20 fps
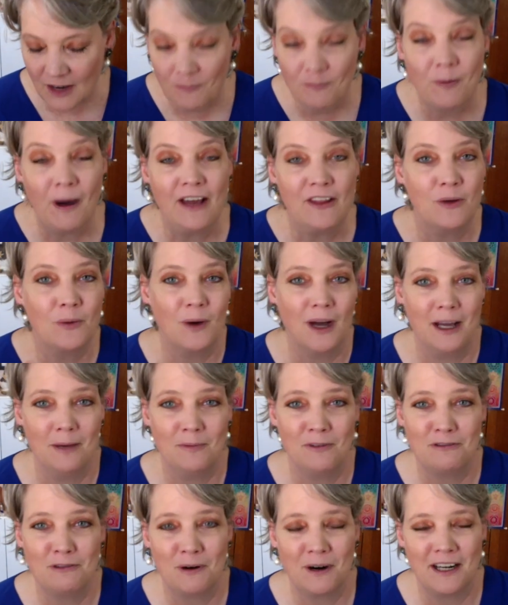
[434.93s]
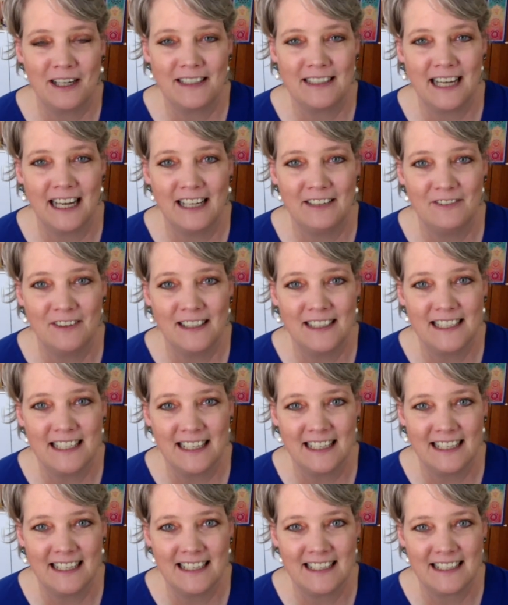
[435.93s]
By the way, before I dive
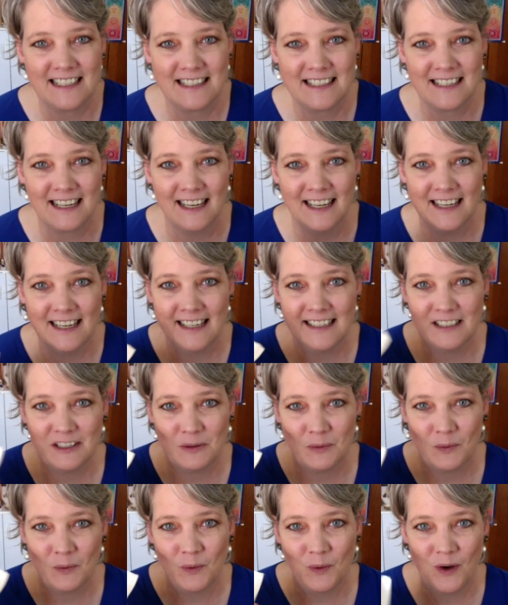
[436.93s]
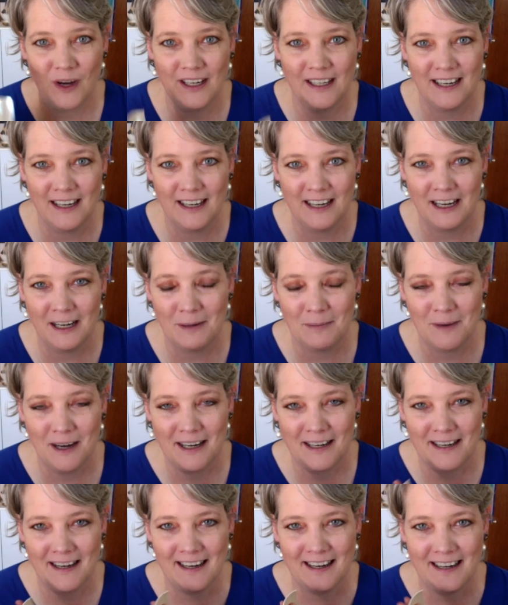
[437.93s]
into this and what um,
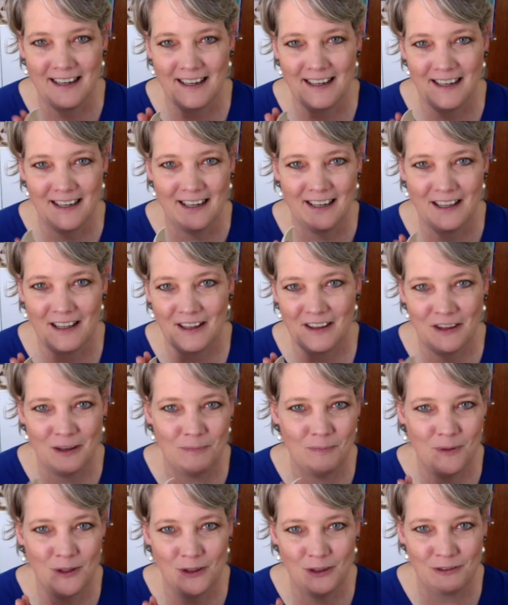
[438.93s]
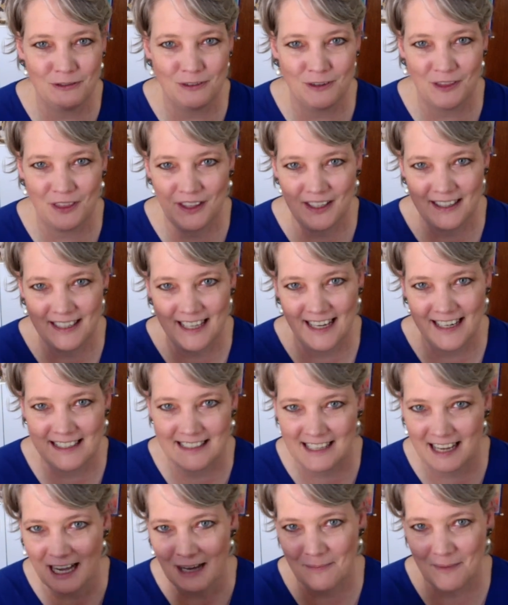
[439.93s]
the beautiful thing that
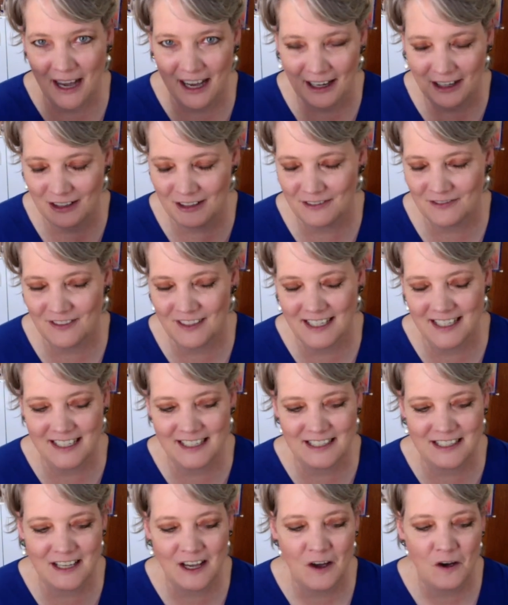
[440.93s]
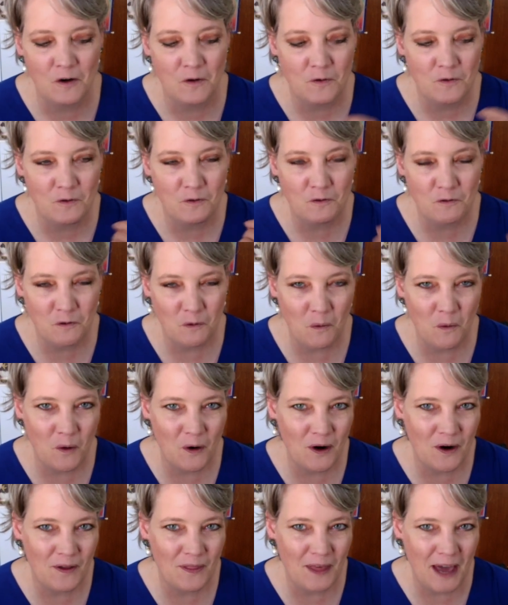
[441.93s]
has come out of this
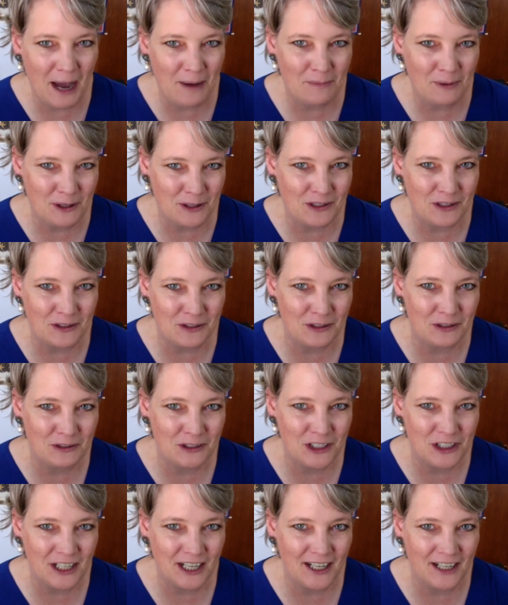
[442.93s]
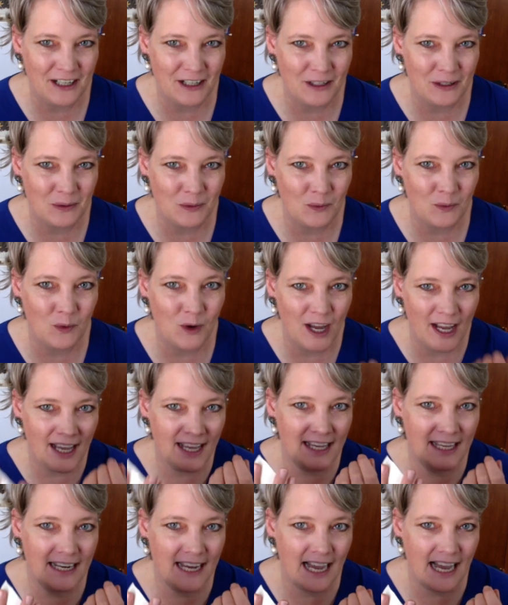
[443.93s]
for that person who shared,
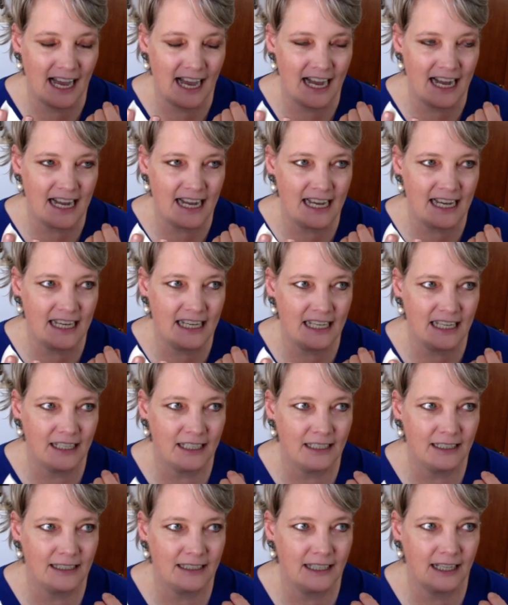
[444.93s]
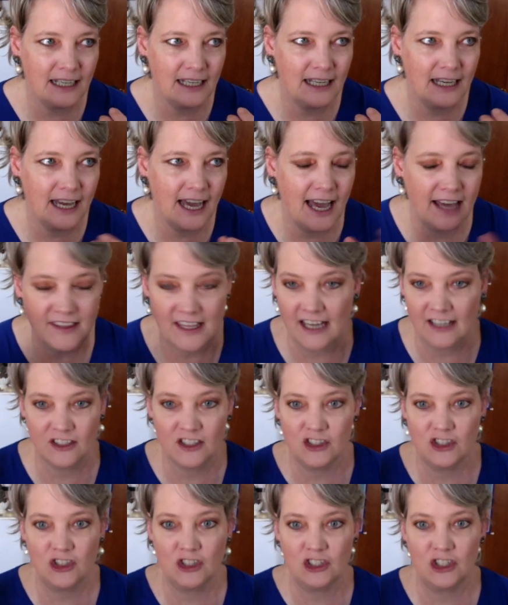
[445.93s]
when I had that
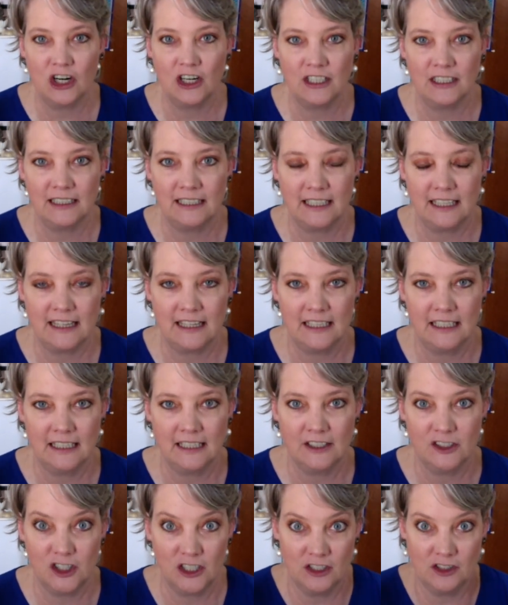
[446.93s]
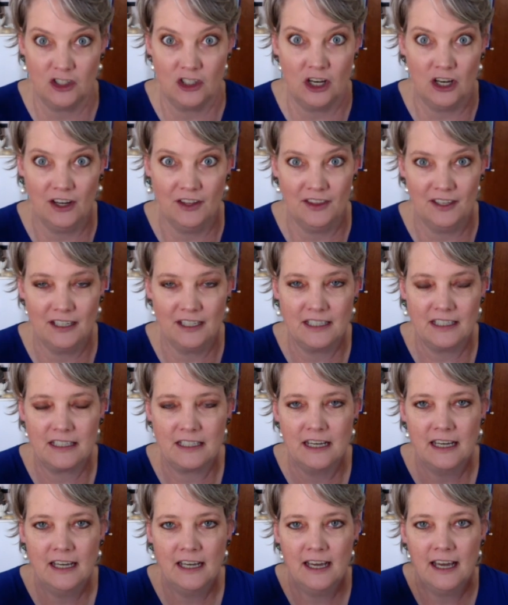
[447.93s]
startling thing, she saw
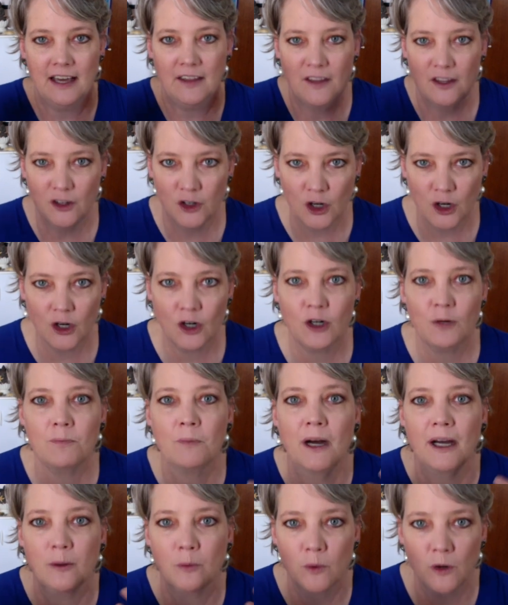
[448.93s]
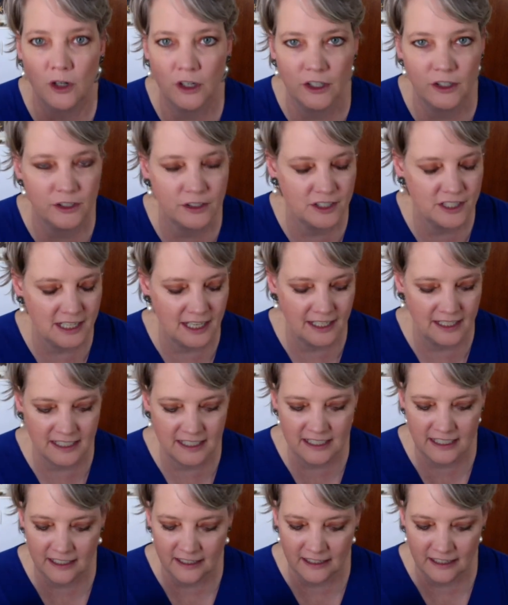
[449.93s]
this and then heard my words, and I
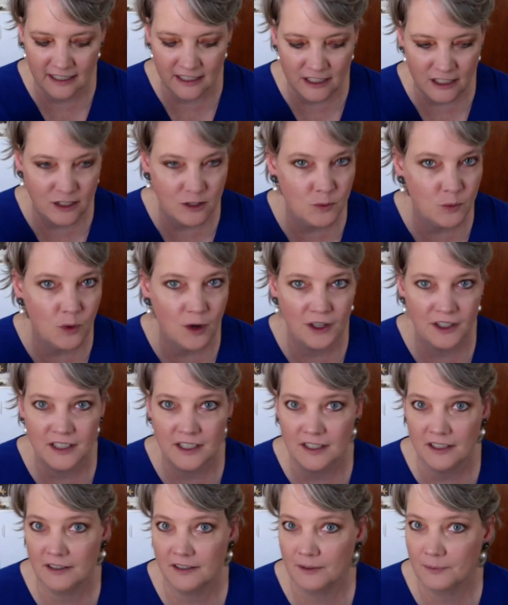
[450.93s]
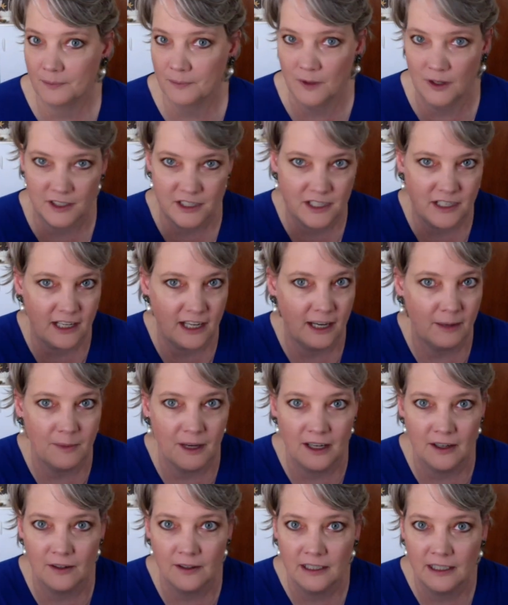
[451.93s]
said, this is what wants to come
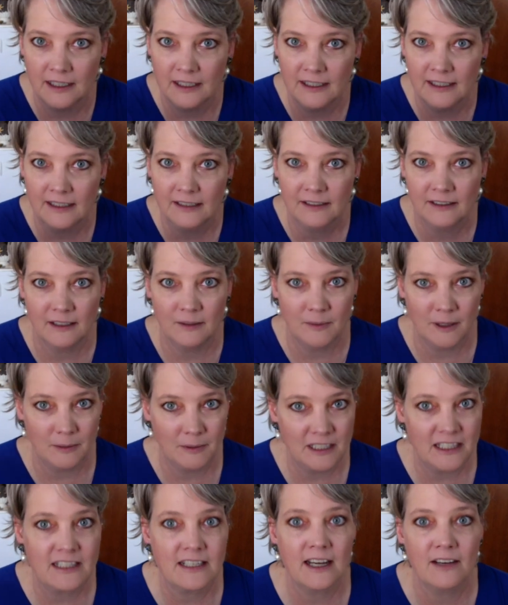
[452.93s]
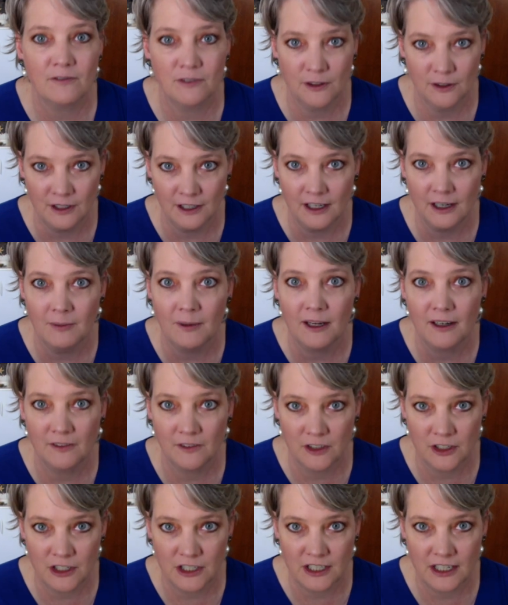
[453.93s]
out. Maybe it's time for you to come out of
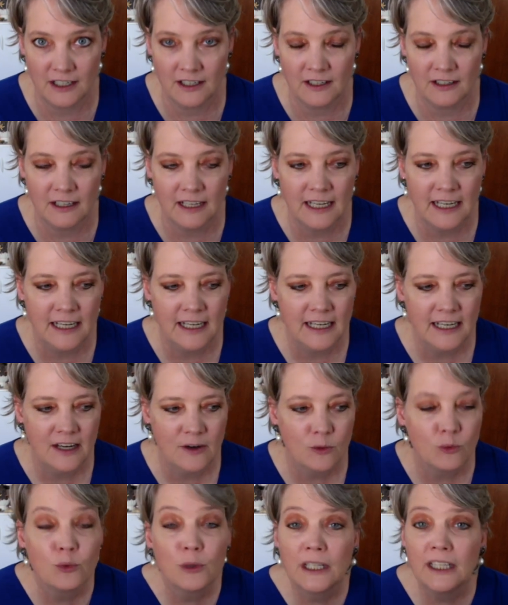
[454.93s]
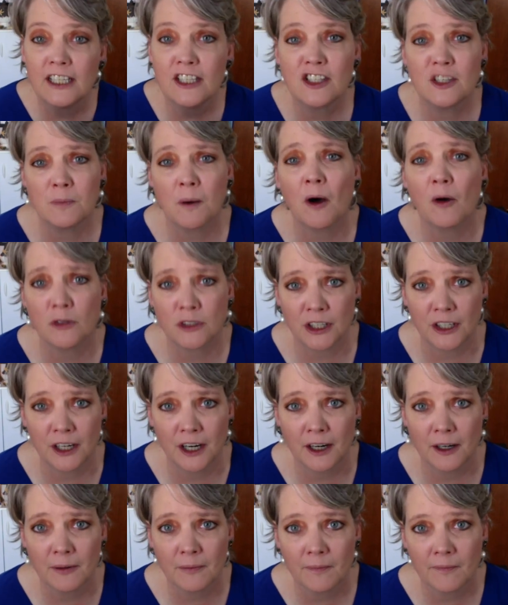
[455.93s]
your shell. Really spoke to
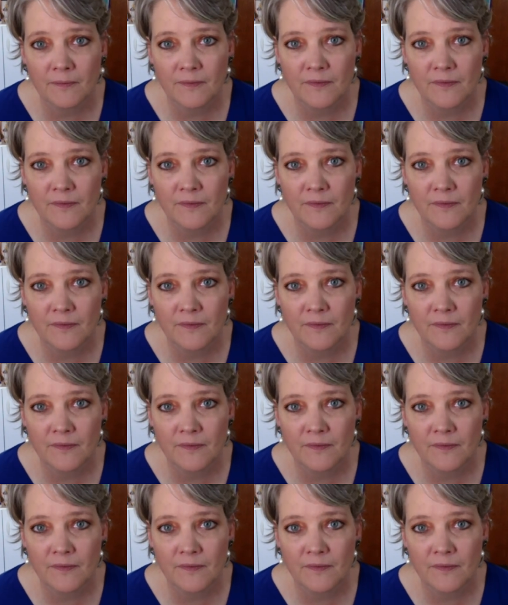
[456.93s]
her.